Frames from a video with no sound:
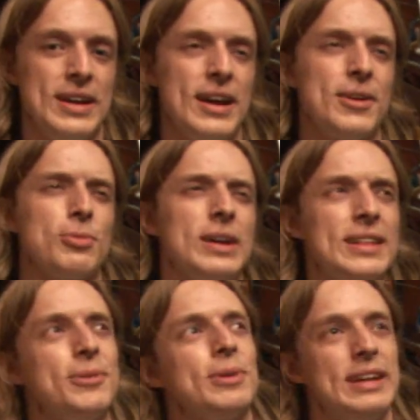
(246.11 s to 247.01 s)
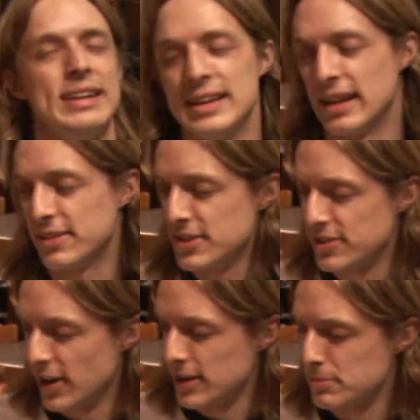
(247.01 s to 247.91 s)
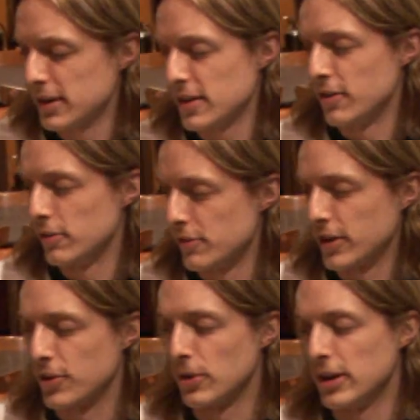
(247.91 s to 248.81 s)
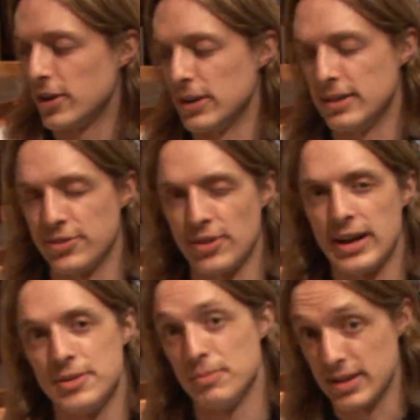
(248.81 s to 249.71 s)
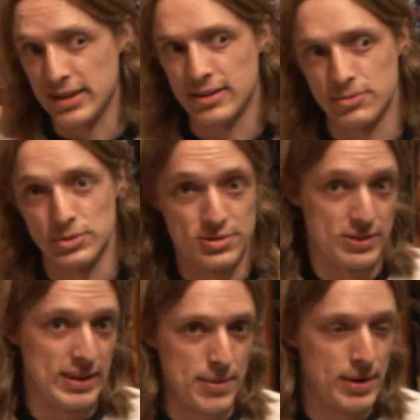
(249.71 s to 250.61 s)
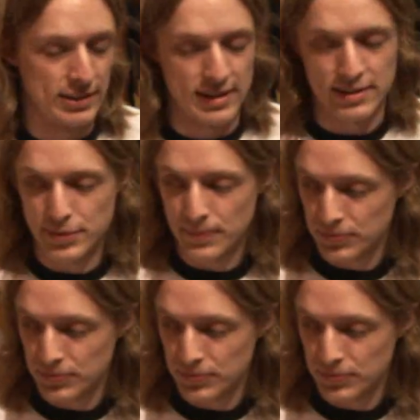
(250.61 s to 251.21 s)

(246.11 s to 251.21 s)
I really, really did. It's designed by Donald Vaccarino. He designed Dominion, which is a game I love.